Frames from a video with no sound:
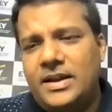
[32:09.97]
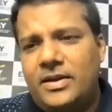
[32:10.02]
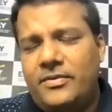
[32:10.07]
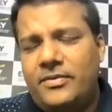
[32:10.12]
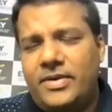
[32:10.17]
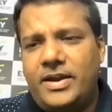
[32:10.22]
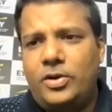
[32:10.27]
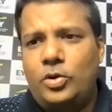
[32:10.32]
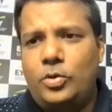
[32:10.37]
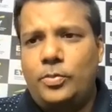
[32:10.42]

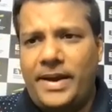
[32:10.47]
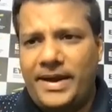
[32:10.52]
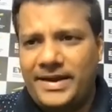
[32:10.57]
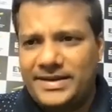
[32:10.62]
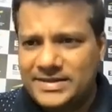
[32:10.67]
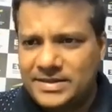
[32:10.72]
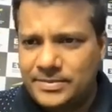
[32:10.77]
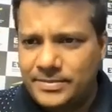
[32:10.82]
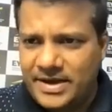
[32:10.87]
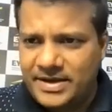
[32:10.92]
where you
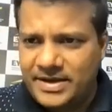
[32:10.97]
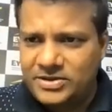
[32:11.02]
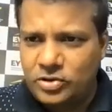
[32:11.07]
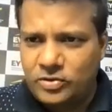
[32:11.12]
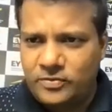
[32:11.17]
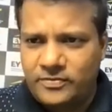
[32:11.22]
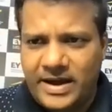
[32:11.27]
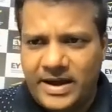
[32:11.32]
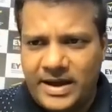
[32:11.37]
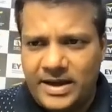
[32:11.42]
maximize your
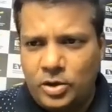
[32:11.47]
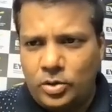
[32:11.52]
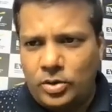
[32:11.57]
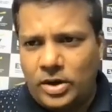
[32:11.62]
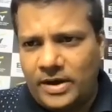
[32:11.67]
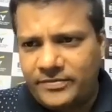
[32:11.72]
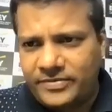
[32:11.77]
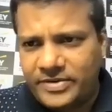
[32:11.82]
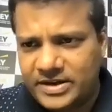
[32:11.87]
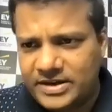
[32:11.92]
value
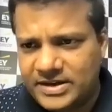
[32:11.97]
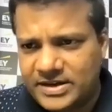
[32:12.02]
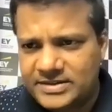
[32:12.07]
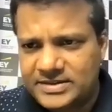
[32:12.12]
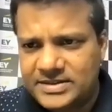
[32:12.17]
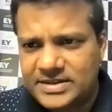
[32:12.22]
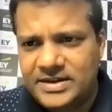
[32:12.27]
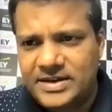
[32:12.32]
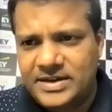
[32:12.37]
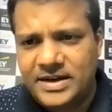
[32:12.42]
after
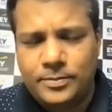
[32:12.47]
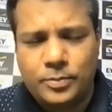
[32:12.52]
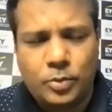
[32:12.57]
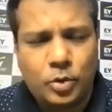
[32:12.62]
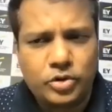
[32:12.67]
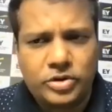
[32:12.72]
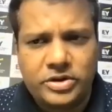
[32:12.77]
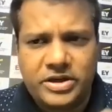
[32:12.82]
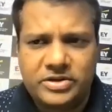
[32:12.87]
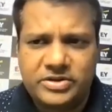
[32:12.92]
considering both
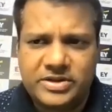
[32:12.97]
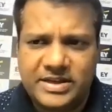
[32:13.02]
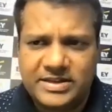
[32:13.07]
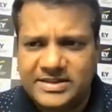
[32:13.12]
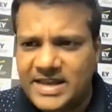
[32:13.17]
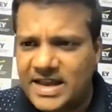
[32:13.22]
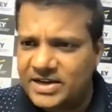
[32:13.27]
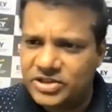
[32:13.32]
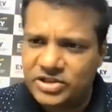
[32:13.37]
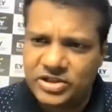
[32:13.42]
the
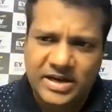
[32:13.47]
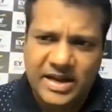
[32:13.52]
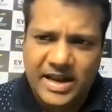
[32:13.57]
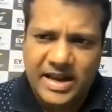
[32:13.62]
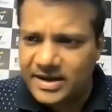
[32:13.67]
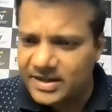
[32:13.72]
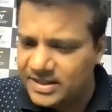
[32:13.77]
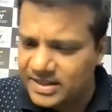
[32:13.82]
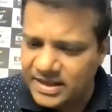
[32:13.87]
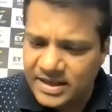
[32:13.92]
transaction and
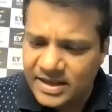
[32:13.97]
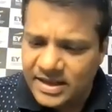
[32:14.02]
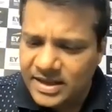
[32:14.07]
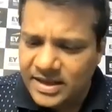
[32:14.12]
the